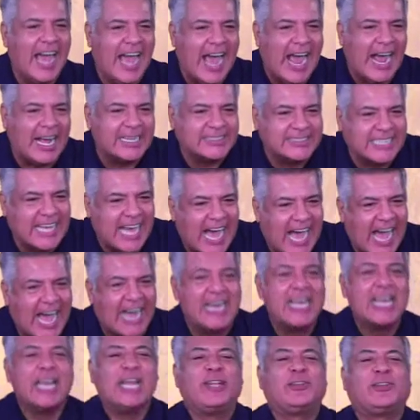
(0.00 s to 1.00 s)
Ask God
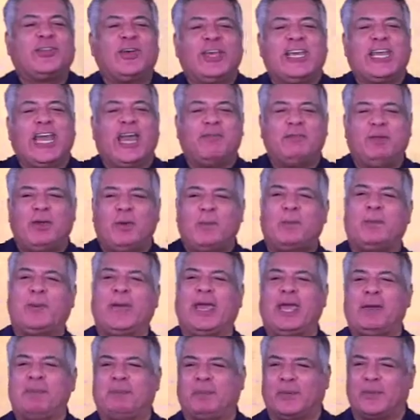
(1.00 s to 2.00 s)
to give you
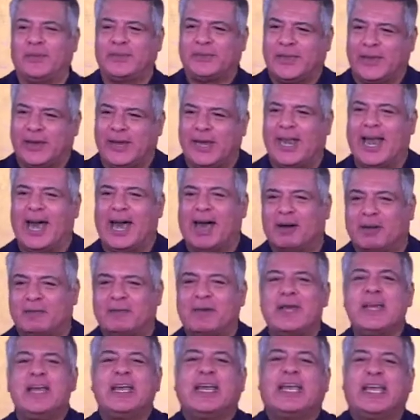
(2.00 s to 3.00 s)
people to love
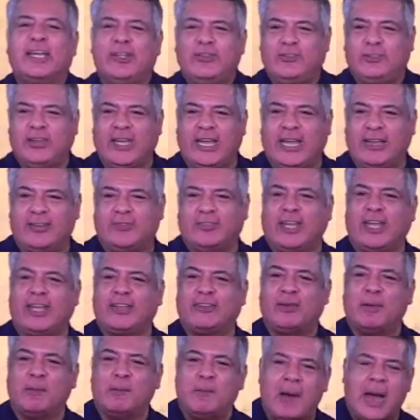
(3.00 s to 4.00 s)
in Jesus'
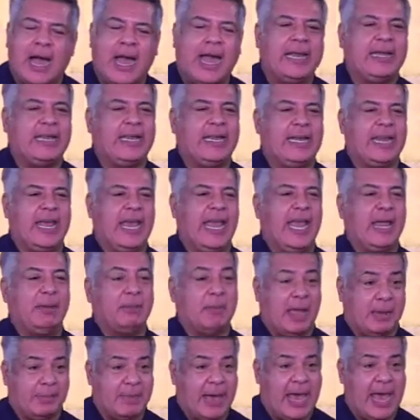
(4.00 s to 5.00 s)
mighty name.
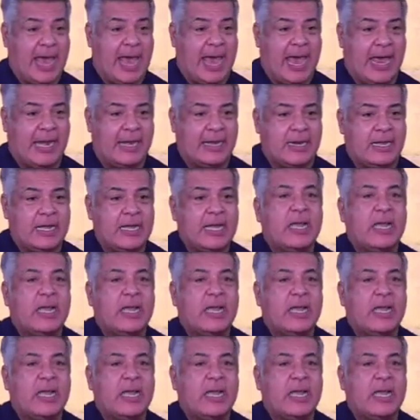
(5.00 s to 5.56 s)
Amen?